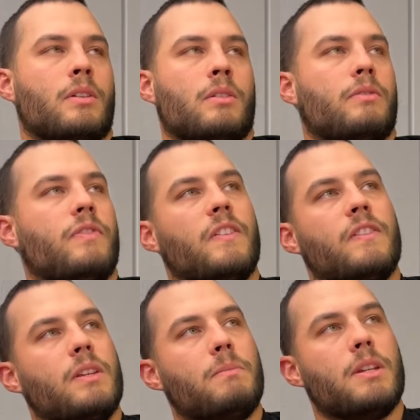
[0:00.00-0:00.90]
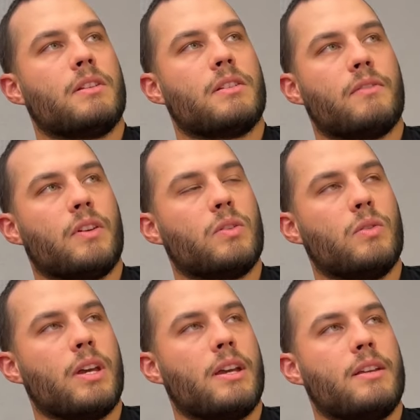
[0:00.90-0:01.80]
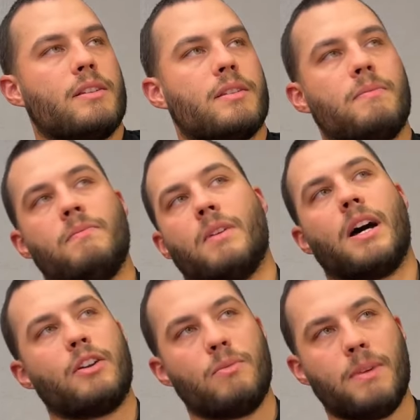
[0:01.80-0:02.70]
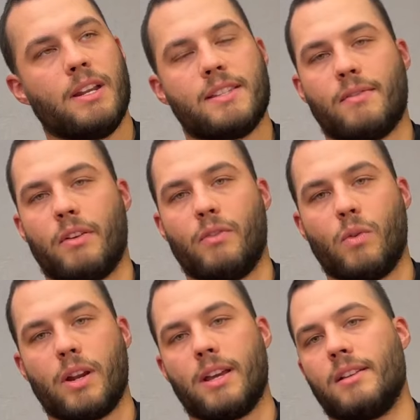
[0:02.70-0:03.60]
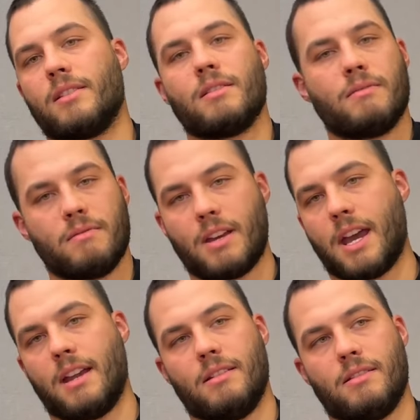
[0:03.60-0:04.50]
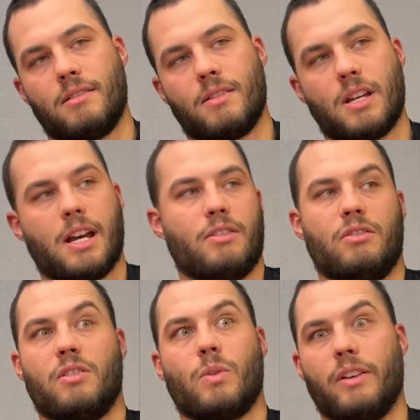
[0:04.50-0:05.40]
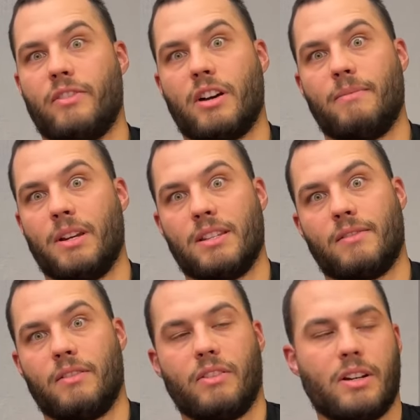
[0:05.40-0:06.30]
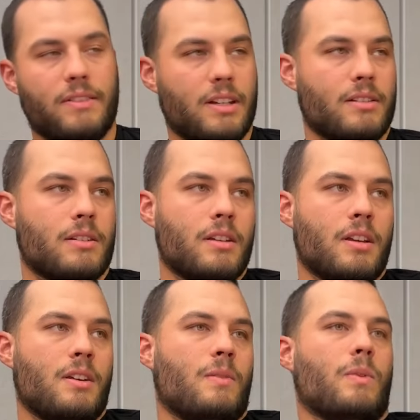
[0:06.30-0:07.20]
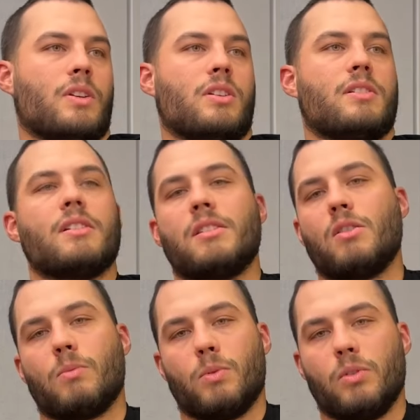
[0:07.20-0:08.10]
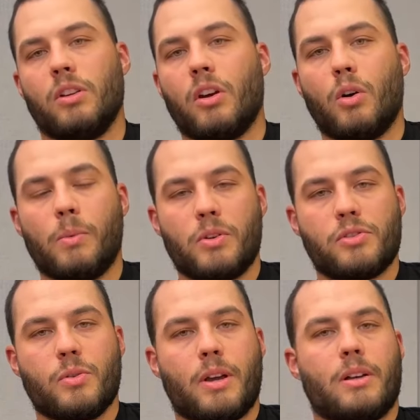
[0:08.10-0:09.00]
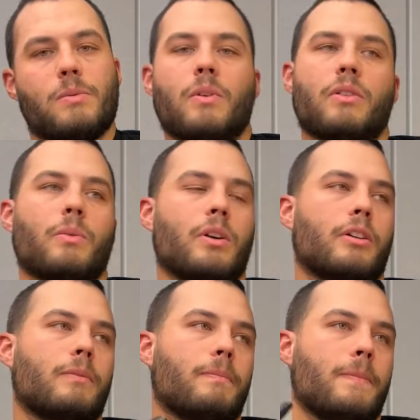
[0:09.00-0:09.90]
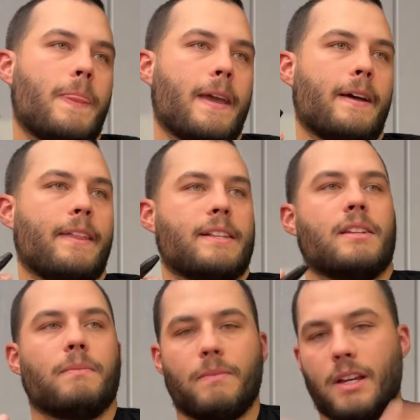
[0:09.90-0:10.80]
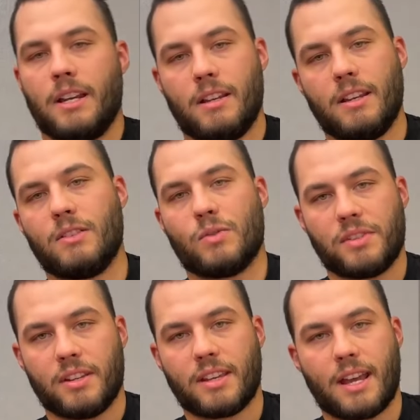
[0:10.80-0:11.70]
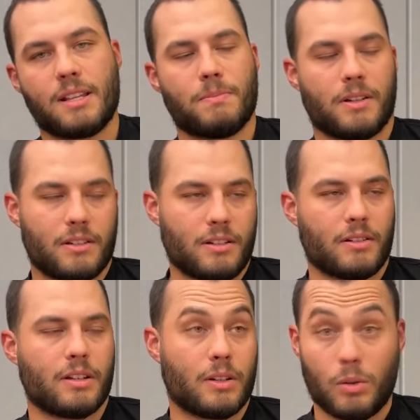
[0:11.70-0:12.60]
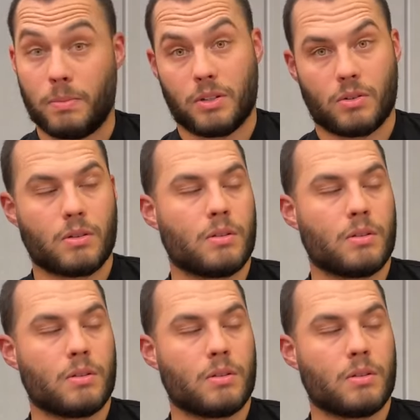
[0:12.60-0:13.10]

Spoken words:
50 minutes every 2 days, 100 minutes every 4 days, and 125 minutes every 5 days, which is considerable, almost 2 hours worth of work. Now, that's an interesting case, but it could be true.